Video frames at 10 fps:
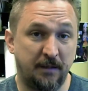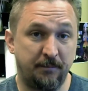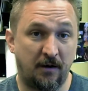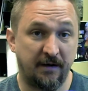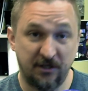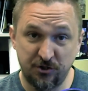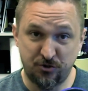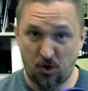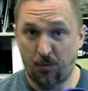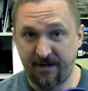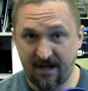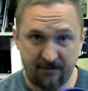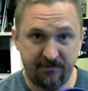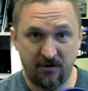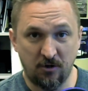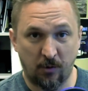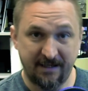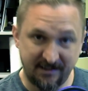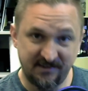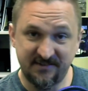about a show we have here
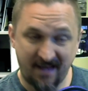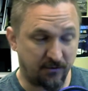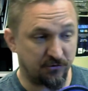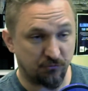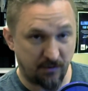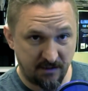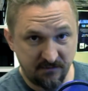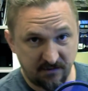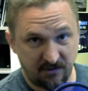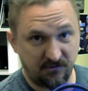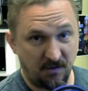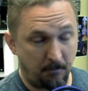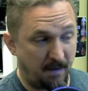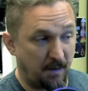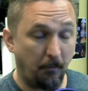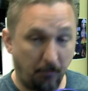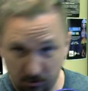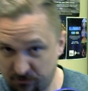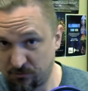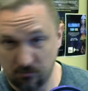called In Saturn's Rings. It is my
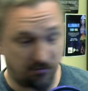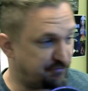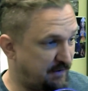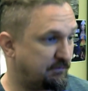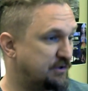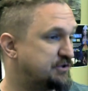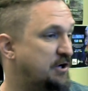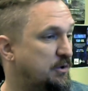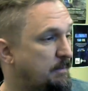personal favorite show.